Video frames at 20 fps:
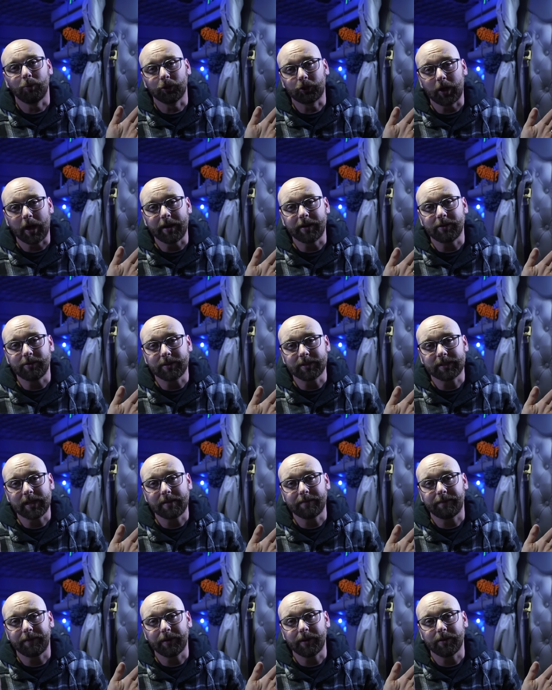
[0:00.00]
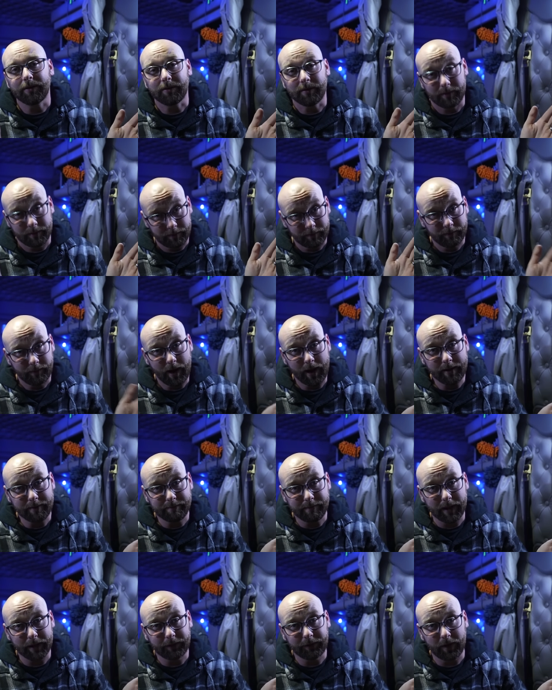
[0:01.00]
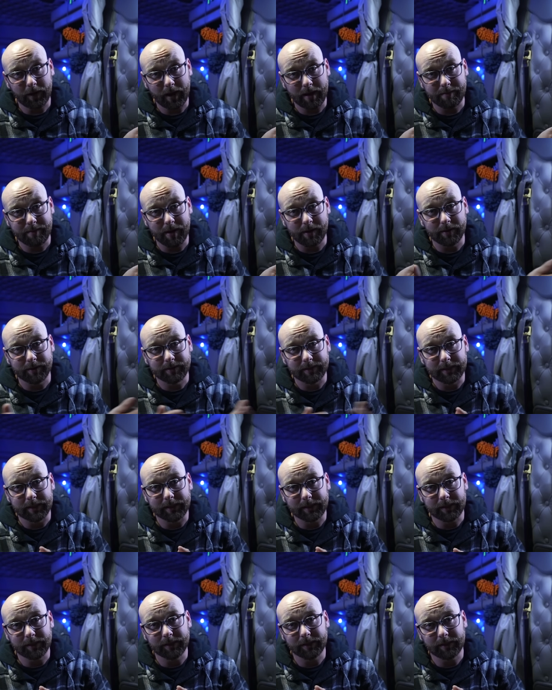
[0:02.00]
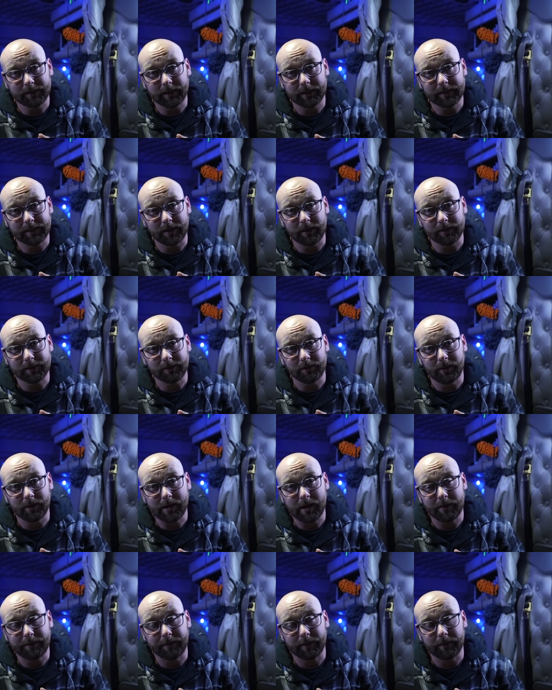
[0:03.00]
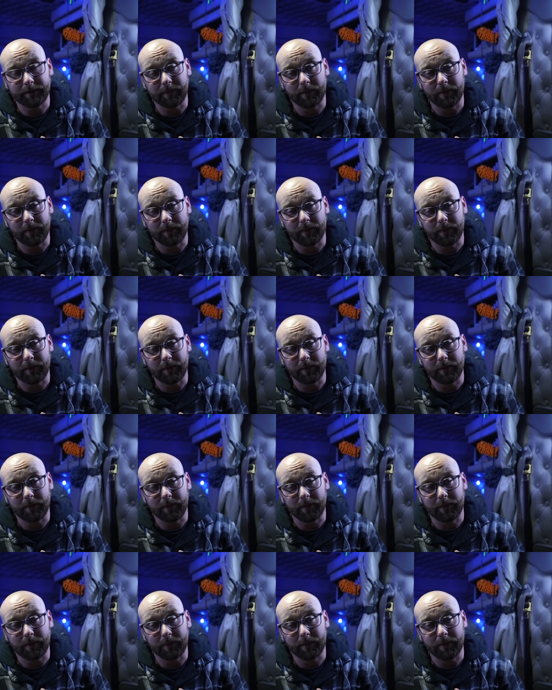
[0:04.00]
we'll try to do the same for you. Right, my trucking brothers and sisters? Let's also look out for the